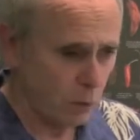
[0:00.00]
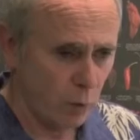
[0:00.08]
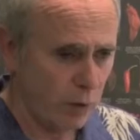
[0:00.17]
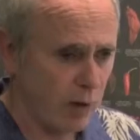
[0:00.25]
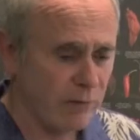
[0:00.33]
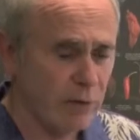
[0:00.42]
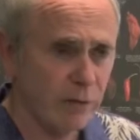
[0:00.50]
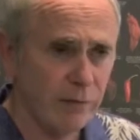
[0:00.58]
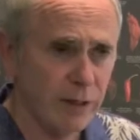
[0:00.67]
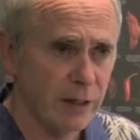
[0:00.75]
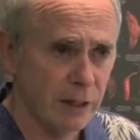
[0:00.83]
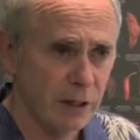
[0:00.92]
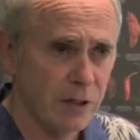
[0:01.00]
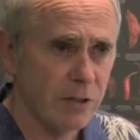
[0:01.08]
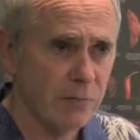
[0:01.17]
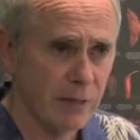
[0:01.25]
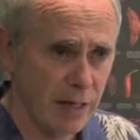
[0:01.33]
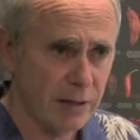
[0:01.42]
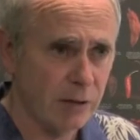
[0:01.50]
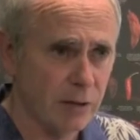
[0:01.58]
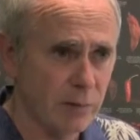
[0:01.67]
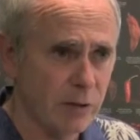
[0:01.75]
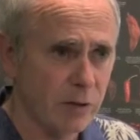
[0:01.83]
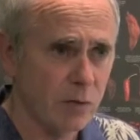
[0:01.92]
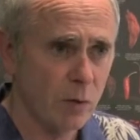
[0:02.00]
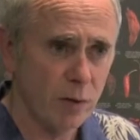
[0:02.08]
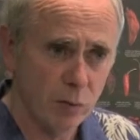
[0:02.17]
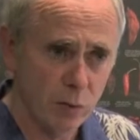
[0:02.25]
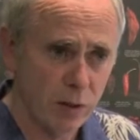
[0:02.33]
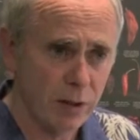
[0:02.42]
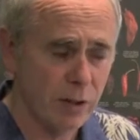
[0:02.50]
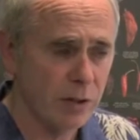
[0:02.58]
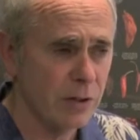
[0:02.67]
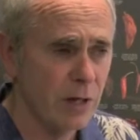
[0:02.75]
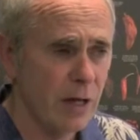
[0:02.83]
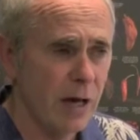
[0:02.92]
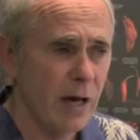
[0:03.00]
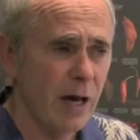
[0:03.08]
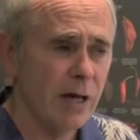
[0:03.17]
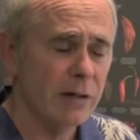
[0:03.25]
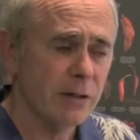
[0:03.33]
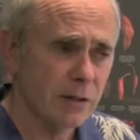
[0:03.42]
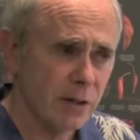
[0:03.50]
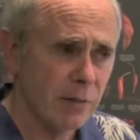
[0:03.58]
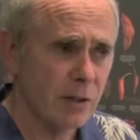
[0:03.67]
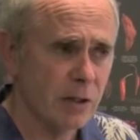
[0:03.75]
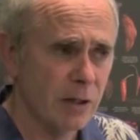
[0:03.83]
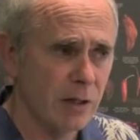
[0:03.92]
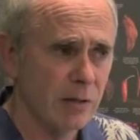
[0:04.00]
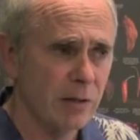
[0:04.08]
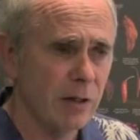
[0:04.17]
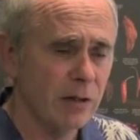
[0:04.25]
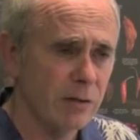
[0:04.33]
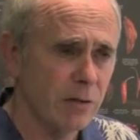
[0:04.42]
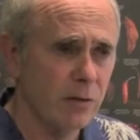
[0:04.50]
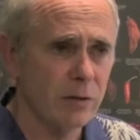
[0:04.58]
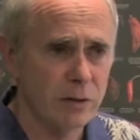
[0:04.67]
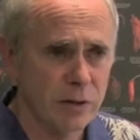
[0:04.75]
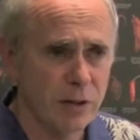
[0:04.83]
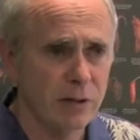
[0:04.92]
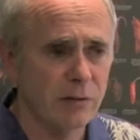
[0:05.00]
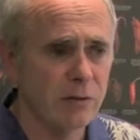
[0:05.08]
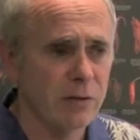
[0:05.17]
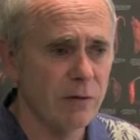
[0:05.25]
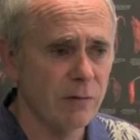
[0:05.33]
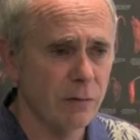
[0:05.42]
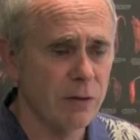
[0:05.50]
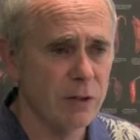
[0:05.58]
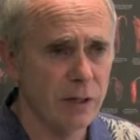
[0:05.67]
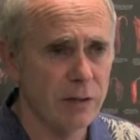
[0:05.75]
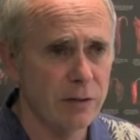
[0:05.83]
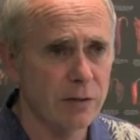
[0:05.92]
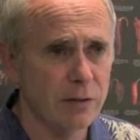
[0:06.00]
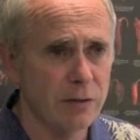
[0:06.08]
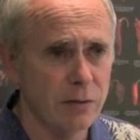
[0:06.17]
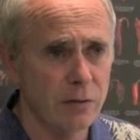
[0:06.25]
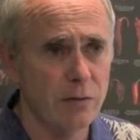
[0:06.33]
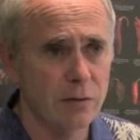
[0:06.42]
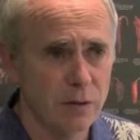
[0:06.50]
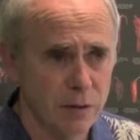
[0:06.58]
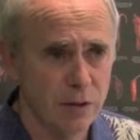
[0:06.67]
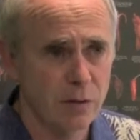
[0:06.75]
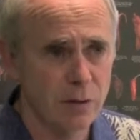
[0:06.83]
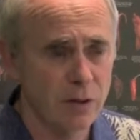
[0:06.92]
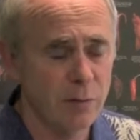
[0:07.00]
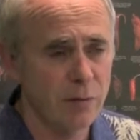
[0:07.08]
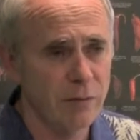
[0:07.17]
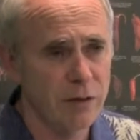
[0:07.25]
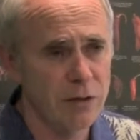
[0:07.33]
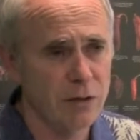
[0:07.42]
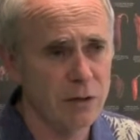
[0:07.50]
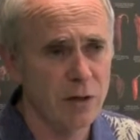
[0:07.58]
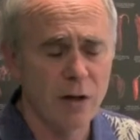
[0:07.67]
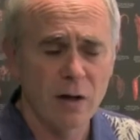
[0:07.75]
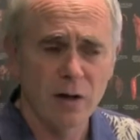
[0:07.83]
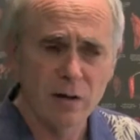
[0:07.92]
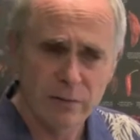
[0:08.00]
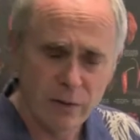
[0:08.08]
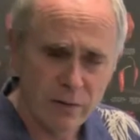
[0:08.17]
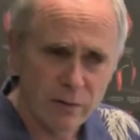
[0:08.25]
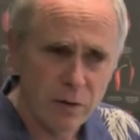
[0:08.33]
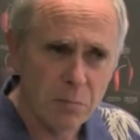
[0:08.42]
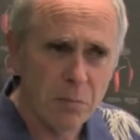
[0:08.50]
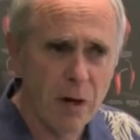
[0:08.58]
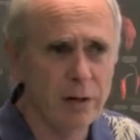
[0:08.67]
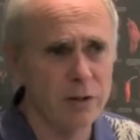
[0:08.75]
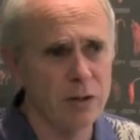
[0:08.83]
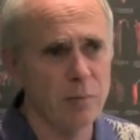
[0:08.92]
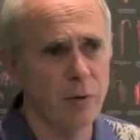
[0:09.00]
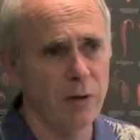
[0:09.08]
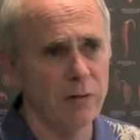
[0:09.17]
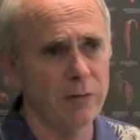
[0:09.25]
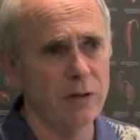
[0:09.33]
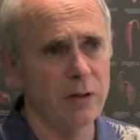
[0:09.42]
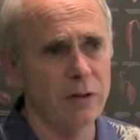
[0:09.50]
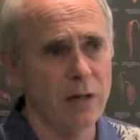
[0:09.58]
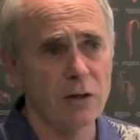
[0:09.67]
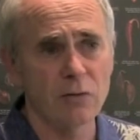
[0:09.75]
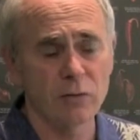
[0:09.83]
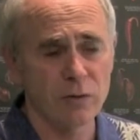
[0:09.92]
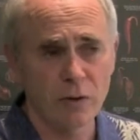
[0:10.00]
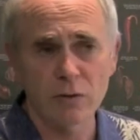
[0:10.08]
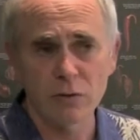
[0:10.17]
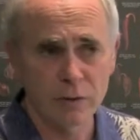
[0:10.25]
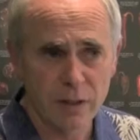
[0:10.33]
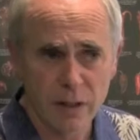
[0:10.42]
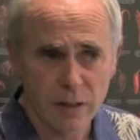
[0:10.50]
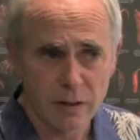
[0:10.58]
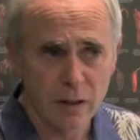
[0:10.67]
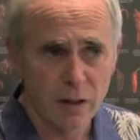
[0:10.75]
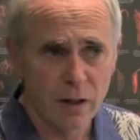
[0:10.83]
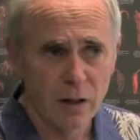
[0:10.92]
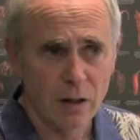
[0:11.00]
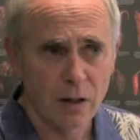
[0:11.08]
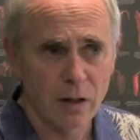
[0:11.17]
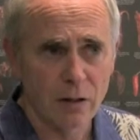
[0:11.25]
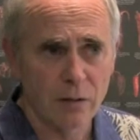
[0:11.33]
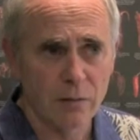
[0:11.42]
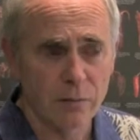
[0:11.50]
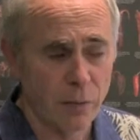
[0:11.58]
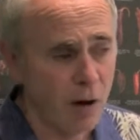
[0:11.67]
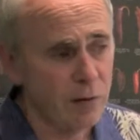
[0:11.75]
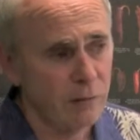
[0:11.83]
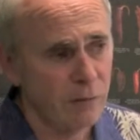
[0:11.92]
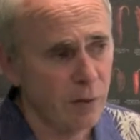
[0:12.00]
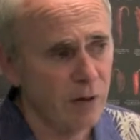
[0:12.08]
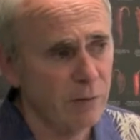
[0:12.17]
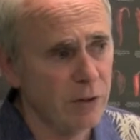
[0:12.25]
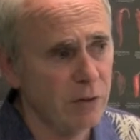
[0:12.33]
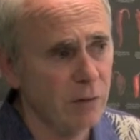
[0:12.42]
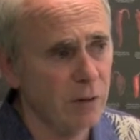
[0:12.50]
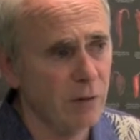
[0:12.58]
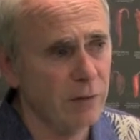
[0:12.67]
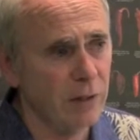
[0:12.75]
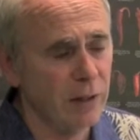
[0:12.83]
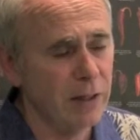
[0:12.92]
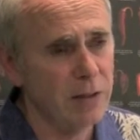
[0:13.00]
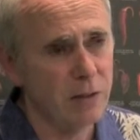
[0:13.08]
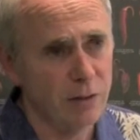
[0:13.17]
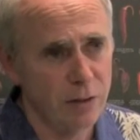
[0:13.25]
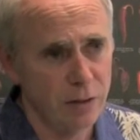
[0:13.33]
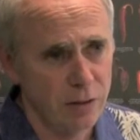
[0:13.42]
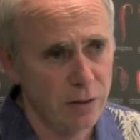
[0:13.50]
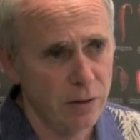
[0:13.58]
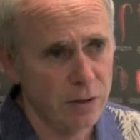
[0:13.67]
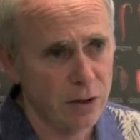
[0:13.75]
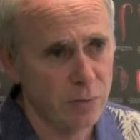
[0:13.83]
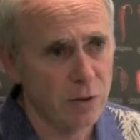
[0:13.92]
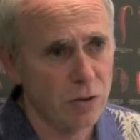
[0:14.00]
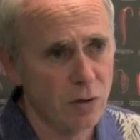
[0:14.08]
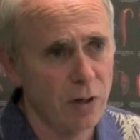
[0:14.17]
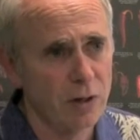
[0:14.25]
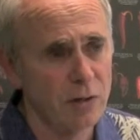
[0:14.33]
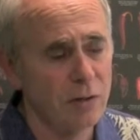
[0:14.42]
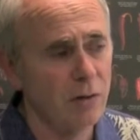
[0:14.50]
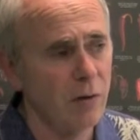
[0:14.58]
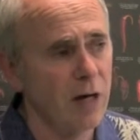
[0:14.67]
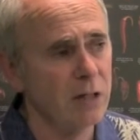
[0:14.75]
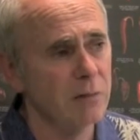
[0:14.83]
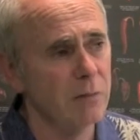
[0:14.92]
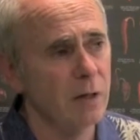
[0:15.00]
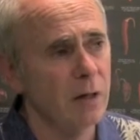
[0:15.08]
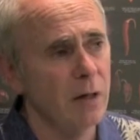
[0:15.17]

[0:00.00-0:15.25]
Wherever the funding is, that determines where the work is, and to some extent the internal incentives for scientists to continue in their professions. A very, very modest part of it is actual social need. Part of what I've been doing over the last 30 years has been trying to grasp